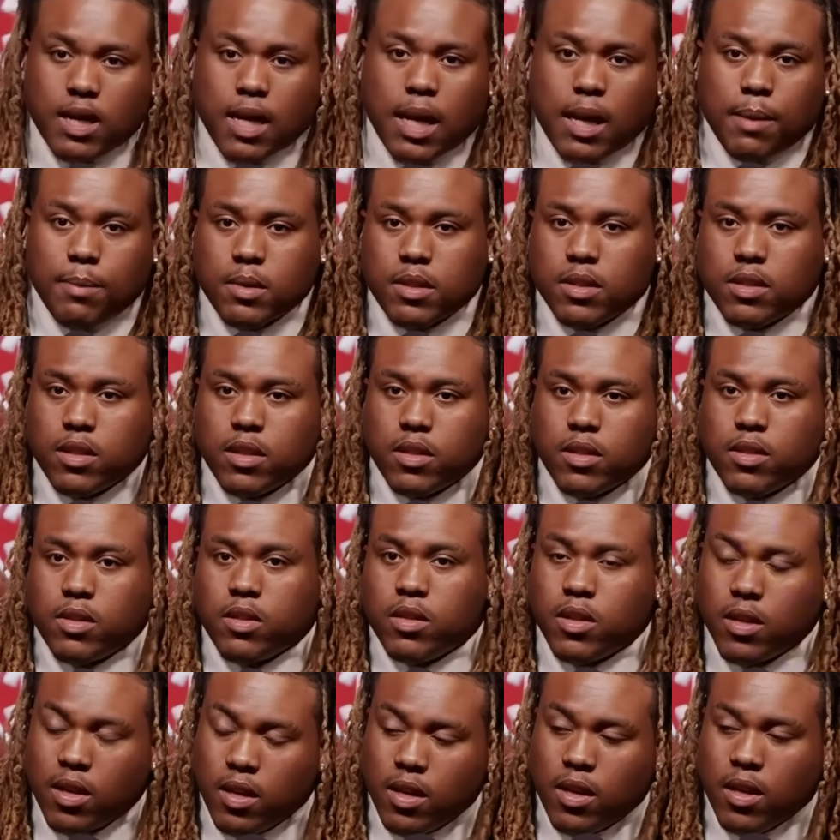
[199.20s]
That one
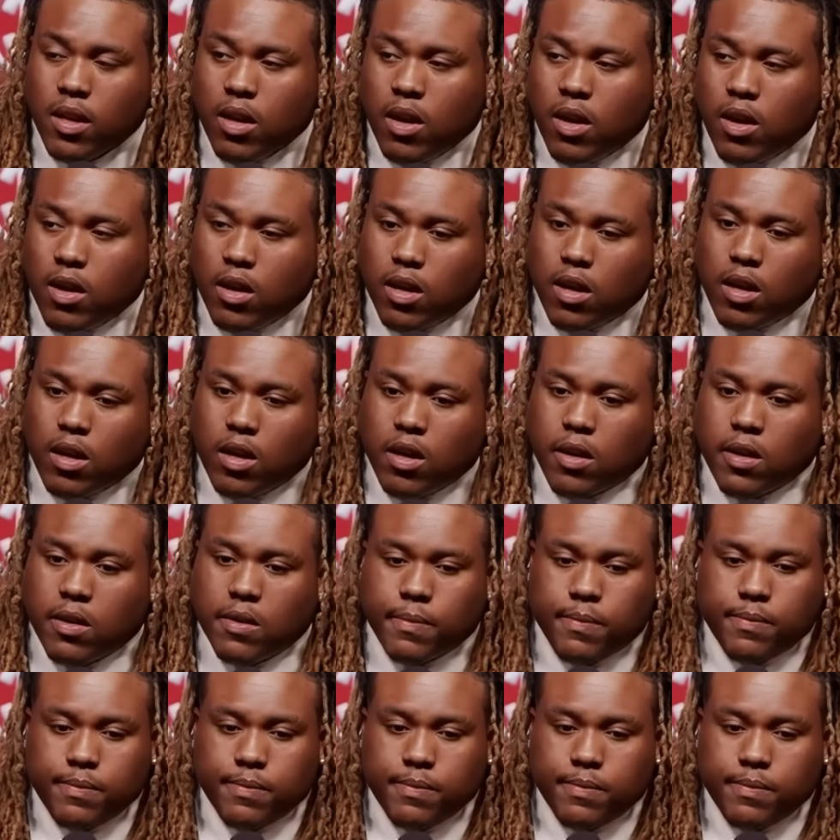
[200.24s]
sentence hit like a